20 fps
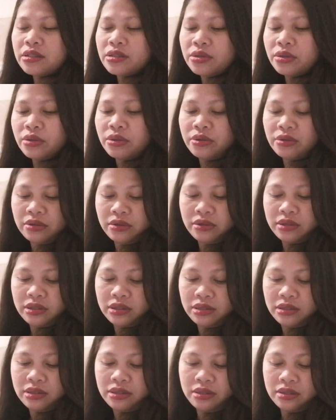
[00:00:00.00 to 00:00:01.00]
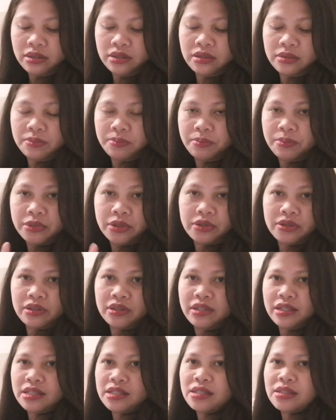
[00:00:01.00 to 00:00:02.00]
so I
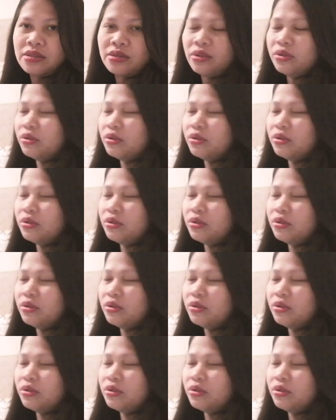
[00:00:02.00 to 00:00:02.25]
brought this